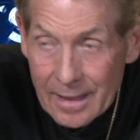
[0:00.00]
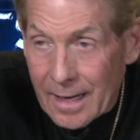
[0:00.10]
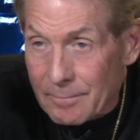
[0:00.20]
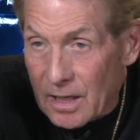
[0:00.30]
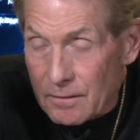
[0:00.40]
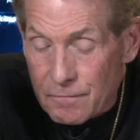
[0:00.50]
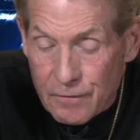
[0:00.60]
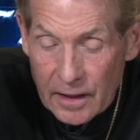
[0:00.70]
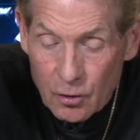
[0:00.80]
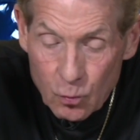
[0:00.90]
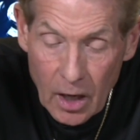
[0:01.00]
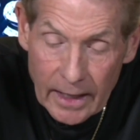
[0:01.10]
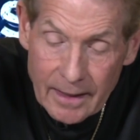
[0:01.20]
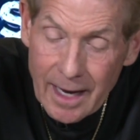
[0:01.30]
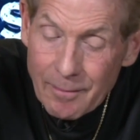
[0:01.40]
I might fake
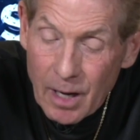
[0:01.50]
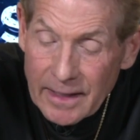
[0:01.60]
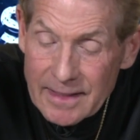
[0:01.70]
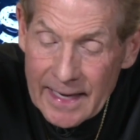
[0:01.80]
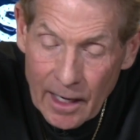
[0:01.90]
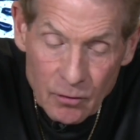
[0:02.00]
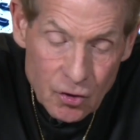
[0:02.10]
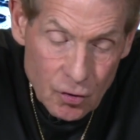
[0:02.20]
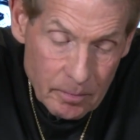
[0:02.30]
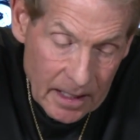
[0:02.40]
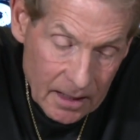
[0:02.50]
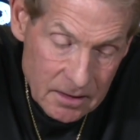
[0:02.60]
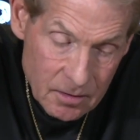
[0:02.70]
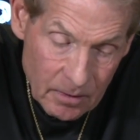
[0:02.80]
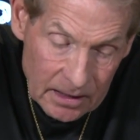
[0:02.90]
right, I might counter back
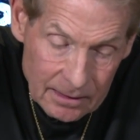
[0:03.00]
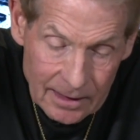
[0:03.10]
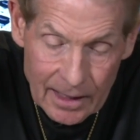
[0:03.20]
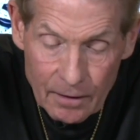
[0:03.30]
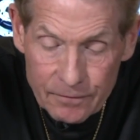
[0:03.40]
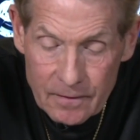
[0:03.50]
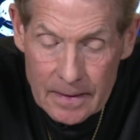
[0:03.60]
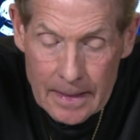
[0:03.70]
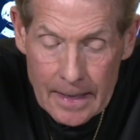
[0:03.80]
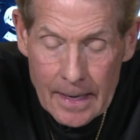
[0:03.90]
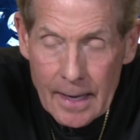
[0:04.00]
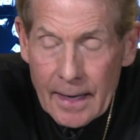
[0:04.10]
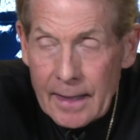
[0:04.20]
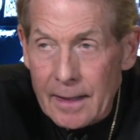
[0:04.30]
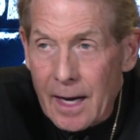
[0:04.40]
to my left,
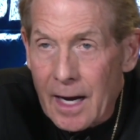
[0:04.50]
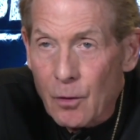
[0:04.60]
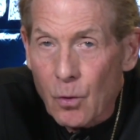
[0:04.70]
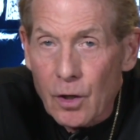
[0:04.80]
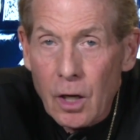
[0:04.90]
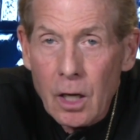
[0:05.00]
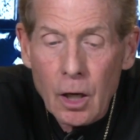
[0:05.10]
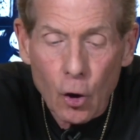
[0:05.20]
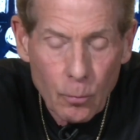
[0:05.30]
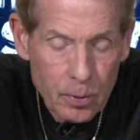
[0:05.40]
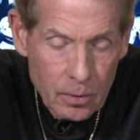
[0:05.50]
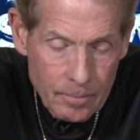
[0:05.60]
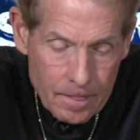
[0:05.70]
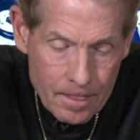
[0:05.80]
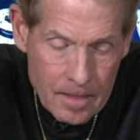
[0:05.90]
and I would hope,
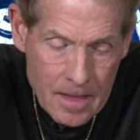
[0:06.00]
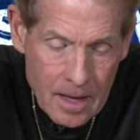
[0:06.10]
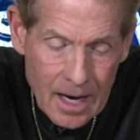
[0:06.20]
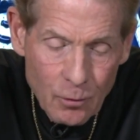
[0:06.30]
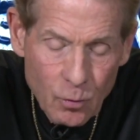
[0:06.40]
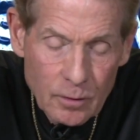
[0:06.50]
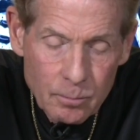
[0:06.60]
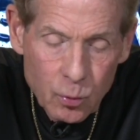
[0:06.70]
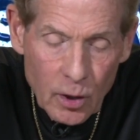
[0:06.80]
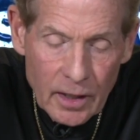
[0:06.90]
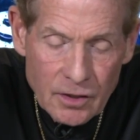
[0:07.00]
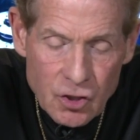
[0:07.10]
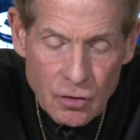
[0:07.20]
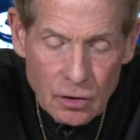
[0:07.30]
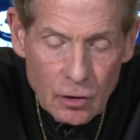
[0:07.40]
I would pray to
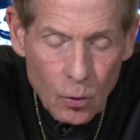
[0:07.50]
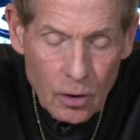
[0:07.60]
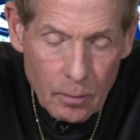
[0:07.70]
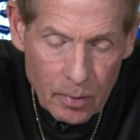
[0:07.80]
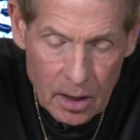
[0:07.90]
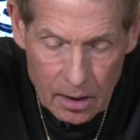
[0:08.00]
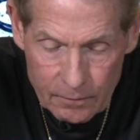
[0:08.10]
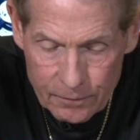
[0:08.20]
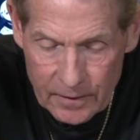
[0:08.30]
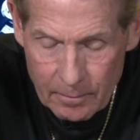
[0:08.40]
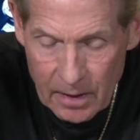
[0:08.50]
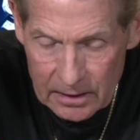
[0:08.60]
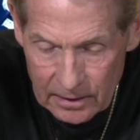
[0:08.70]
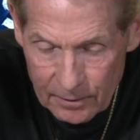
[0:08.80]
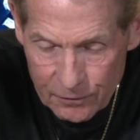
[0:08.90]
the Lord above that my
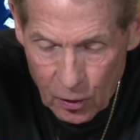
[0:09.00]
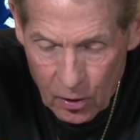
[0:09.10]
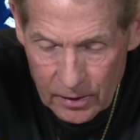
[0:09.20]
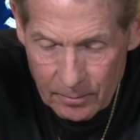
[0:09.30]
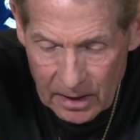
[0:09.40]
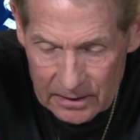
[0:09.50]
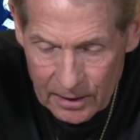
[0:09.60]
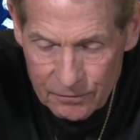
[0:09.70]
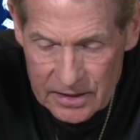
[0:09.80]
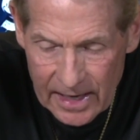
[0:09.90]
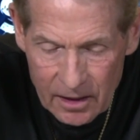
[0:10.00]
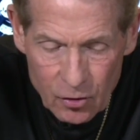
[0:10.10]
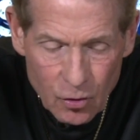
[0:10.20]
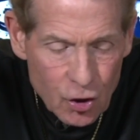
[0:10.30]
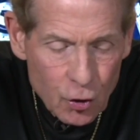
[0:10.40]
left guard and my left
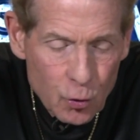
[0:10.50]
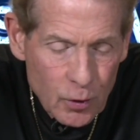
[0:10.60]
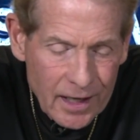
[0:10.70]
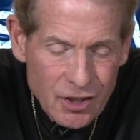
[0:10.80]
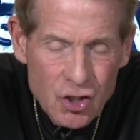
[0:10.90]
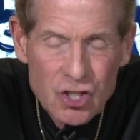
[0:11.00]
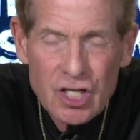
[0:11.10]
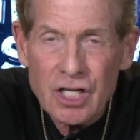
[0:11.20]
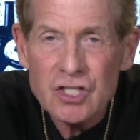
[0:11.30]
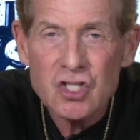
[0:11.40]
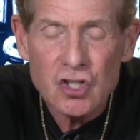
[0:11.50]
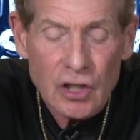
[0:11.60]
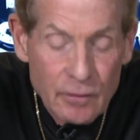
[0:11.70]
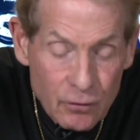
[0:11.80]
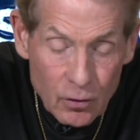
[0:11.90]
tackle could create just a
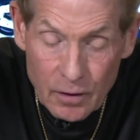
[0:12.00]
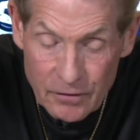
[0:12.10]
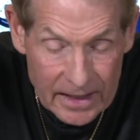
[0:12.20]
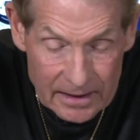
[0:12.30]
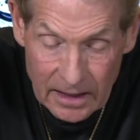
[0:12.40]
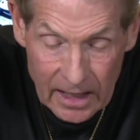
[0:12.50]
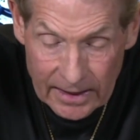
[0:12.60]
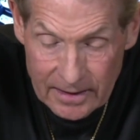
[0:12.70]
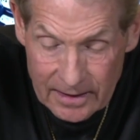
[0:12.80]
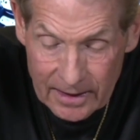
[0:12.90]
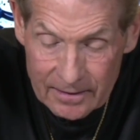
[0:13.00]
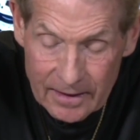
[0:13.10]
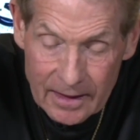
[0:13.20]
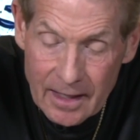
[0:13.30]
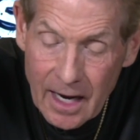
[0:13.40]
sliver of daylight, and
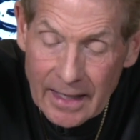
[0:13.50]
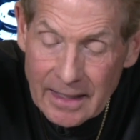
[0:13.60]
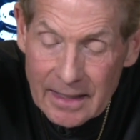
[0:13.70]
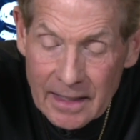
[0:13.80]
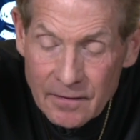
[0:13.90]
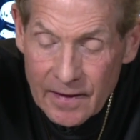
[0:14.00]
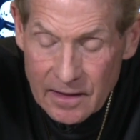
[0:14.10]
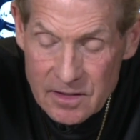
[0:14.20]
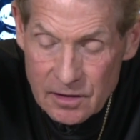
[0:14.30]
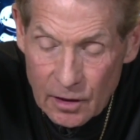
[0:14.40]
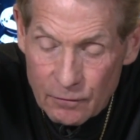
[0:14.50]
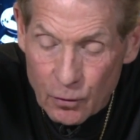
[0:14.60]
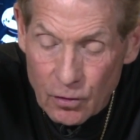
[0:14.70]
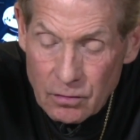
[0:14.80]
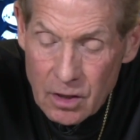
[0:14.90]
that I could hit that
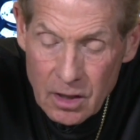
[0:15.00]
sliver